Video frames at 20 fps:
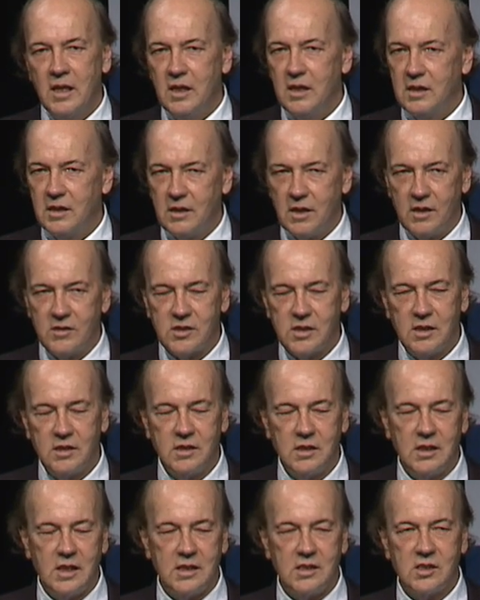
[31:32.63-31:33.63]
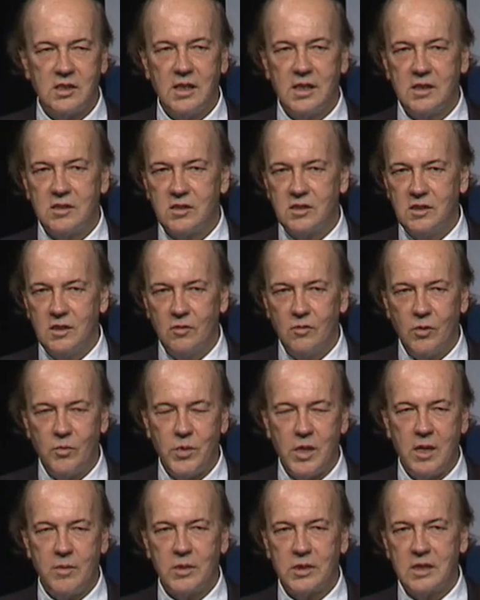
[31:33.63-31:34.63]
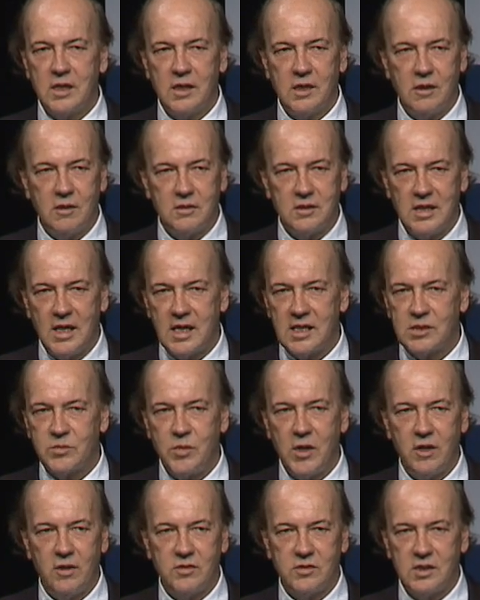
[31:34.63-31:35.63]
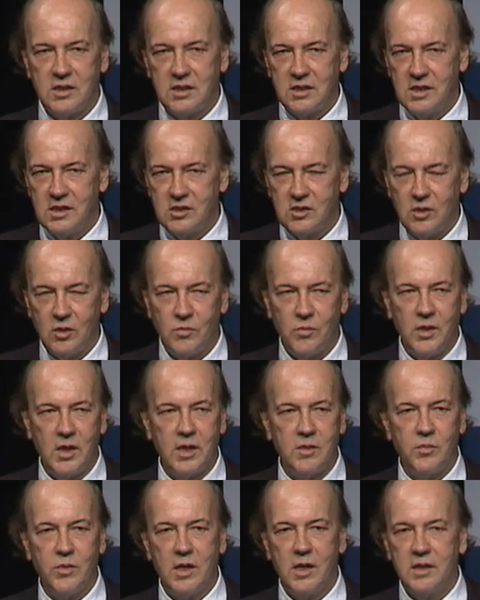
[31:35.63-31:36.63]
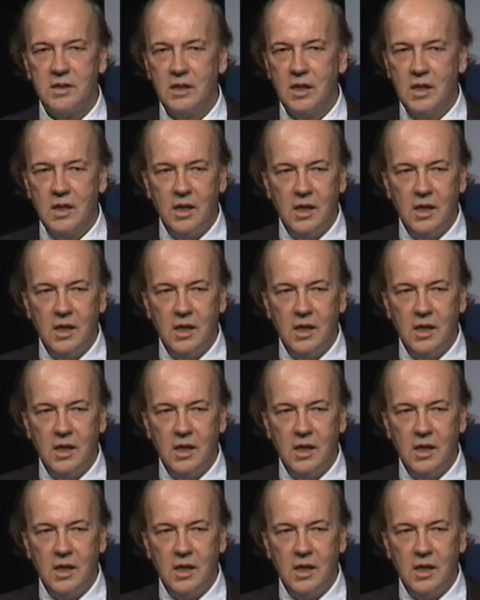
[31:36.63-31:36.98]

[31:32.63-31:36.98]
I'll say in the United States, Obamacare, tax policy, Keystone Pipeline,